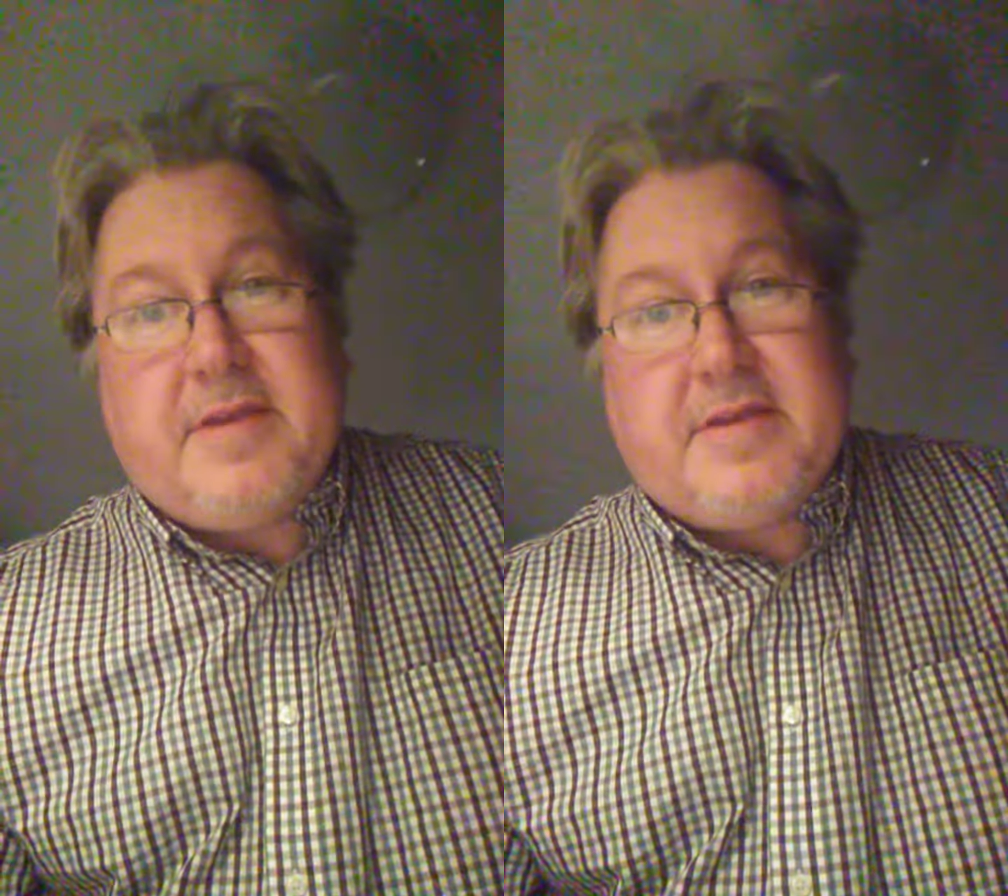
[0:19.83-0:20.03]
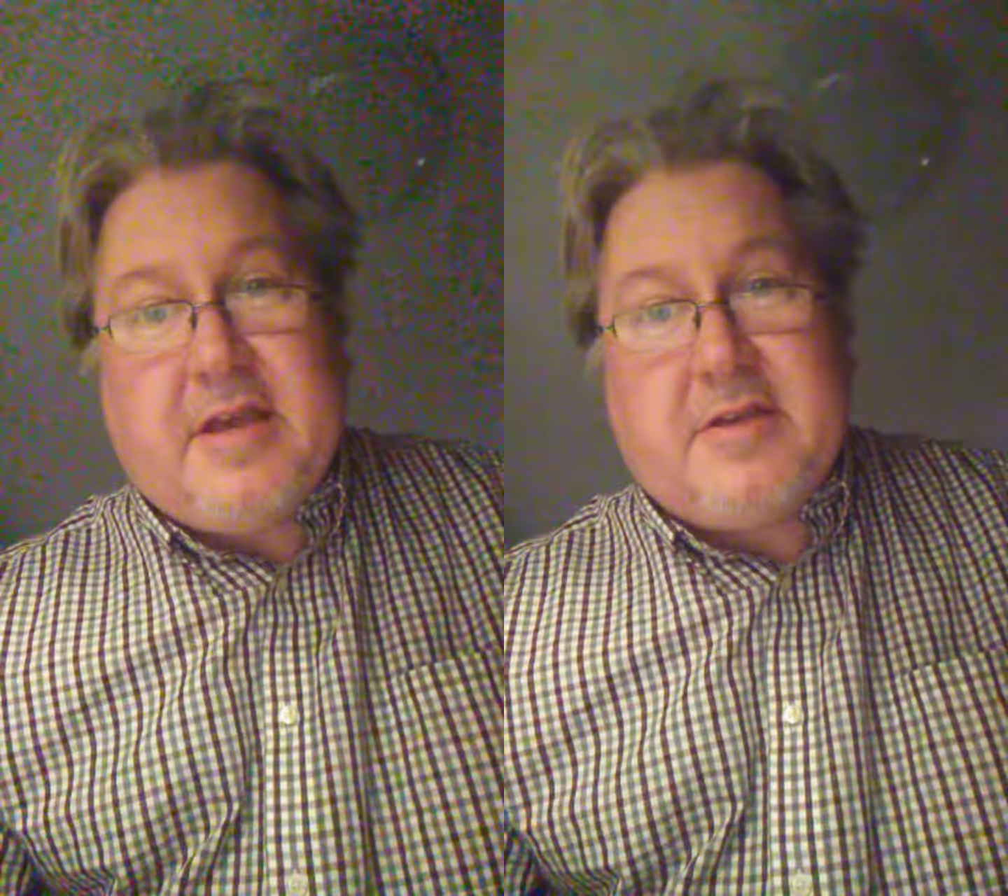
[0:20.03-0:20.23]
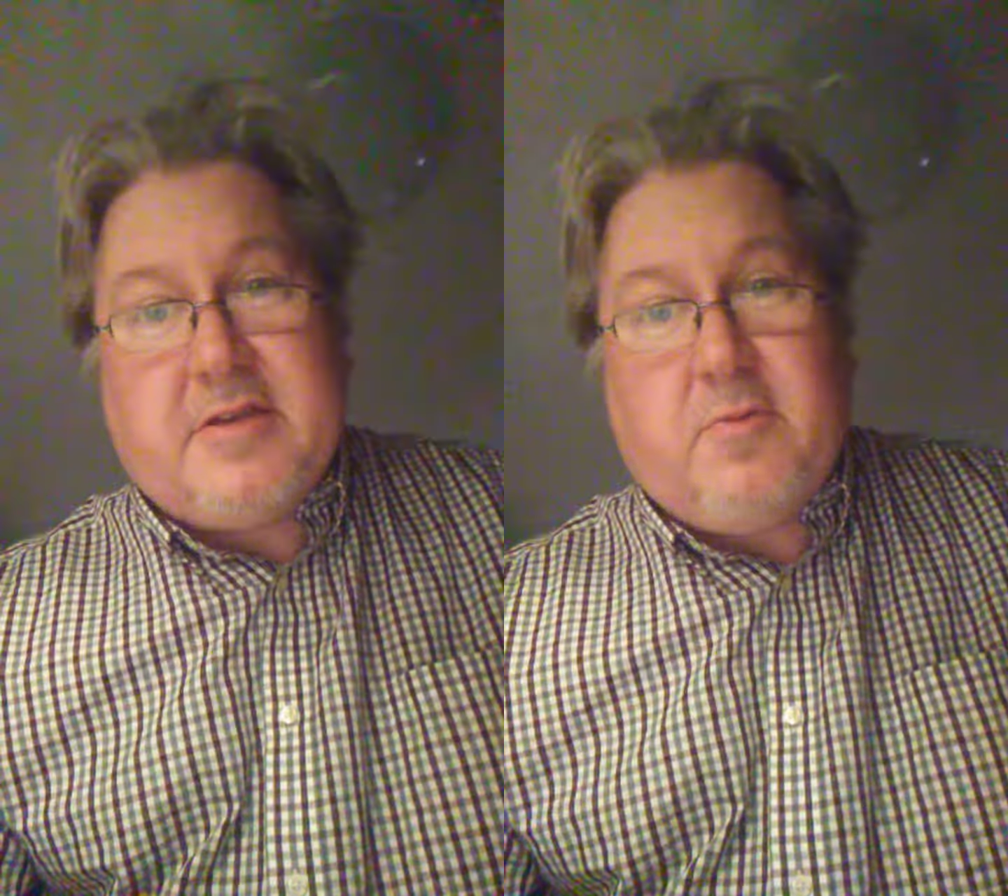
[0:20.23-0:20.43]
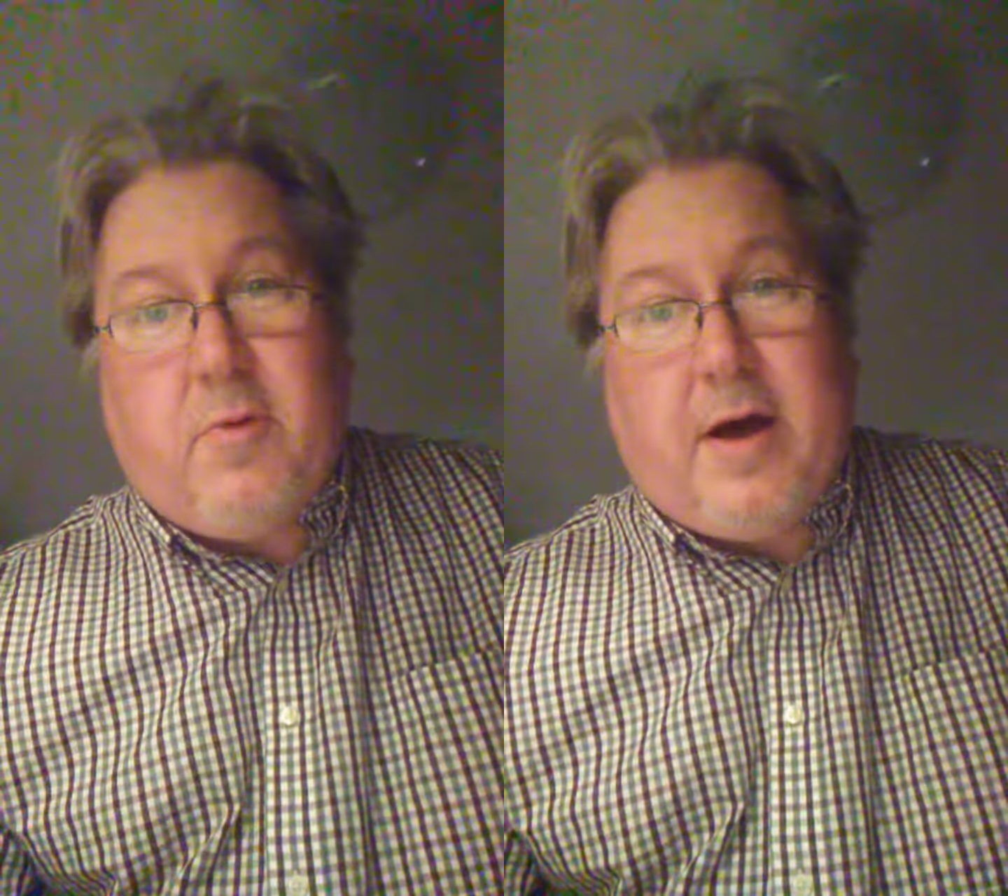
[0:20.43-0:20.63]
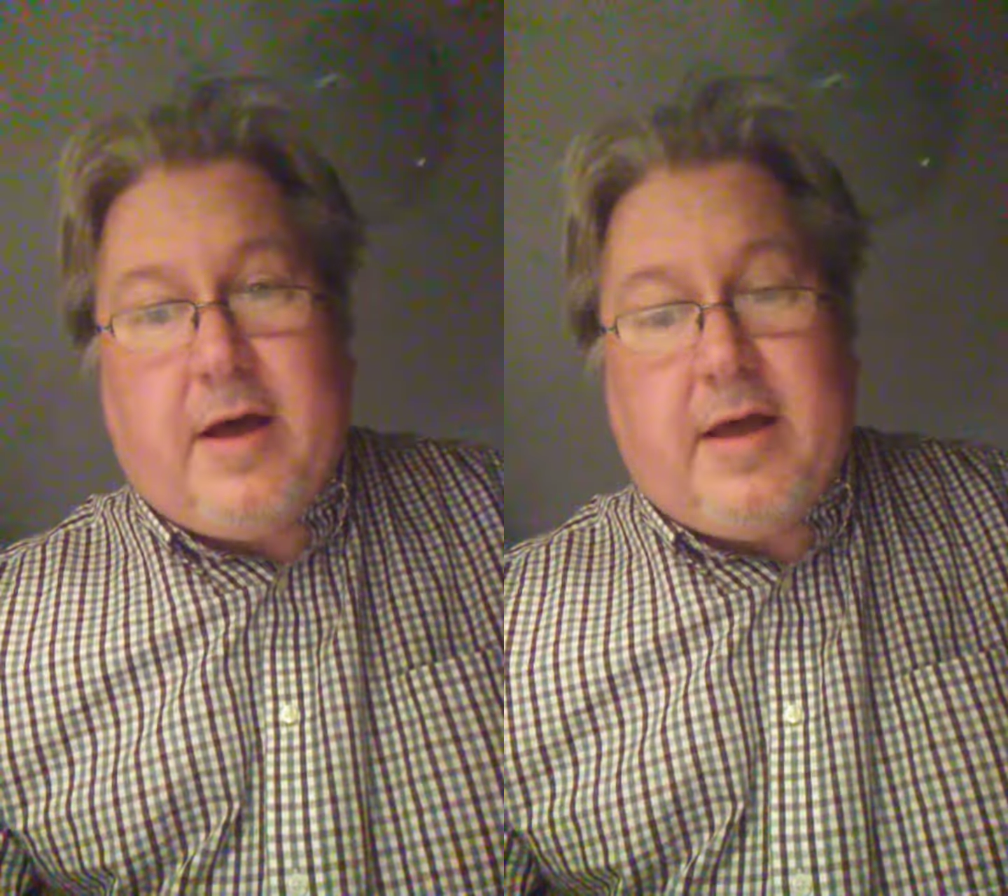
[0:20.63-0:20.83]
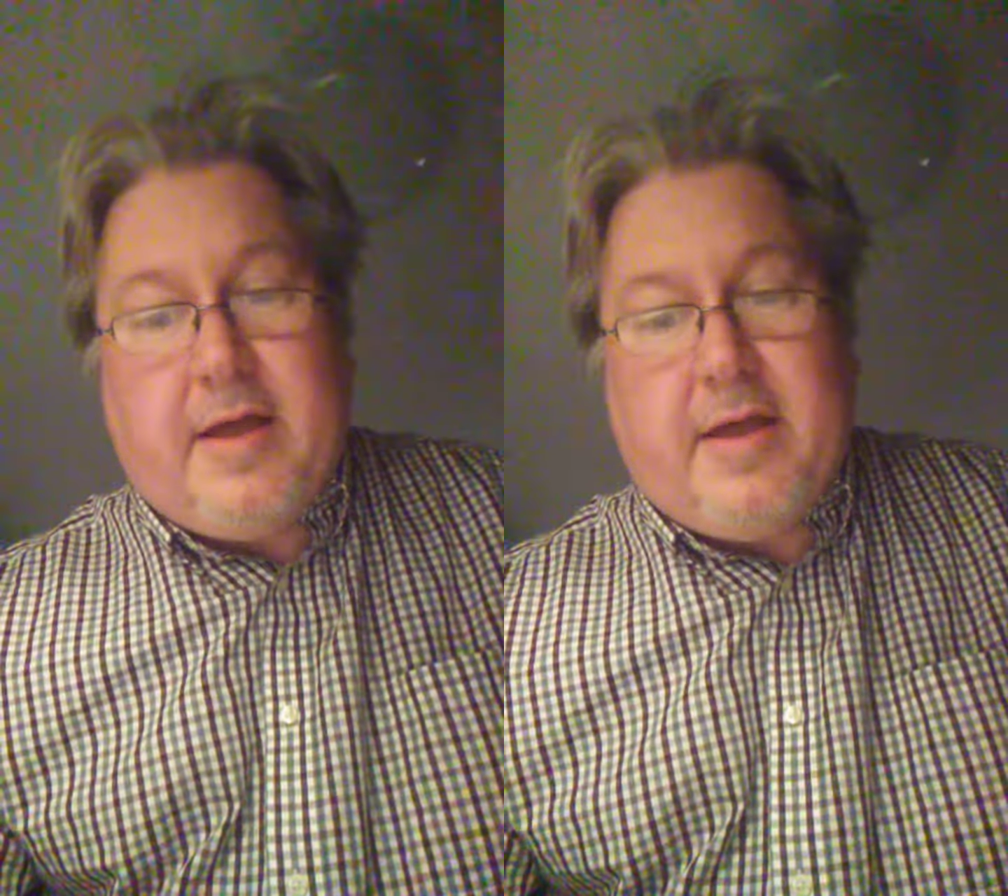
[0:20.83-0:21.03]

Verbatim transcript: says why.